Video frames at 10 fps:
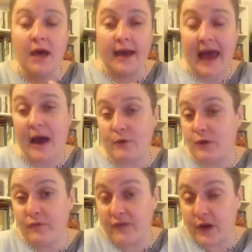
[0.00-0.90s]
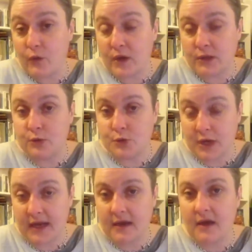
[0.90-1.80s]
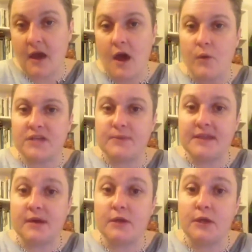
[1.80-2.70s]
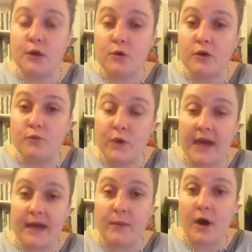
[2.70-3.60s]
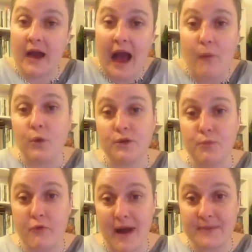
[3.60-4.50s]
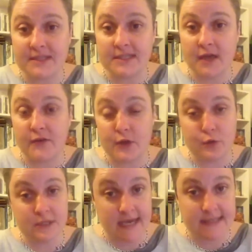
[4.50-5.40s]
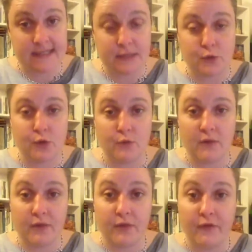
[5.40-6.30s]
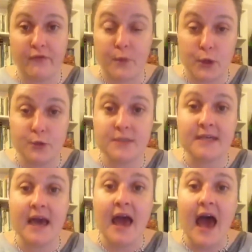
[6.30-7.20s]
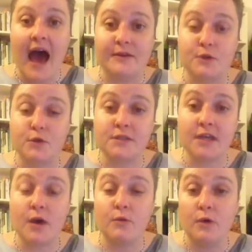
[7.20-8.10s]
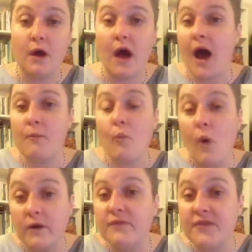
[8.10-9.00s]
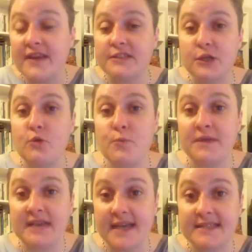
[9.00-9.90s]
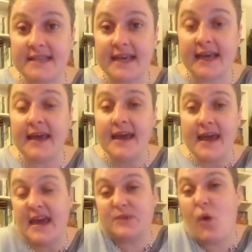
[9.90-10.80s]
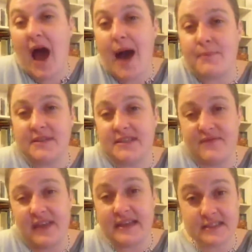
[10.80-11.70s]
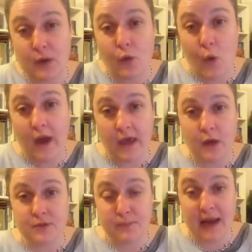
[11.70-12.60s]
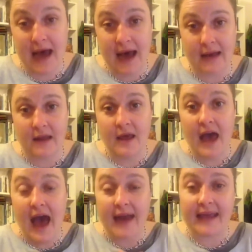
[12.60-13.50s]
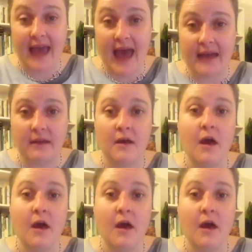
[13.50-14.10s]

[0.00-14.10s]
and how you feel when you drink, which means only you can really work out what the parameters are that you're testing during your month off booze. And also, one of the things that you will be testing is what happens if things don't quite go to plan. And again,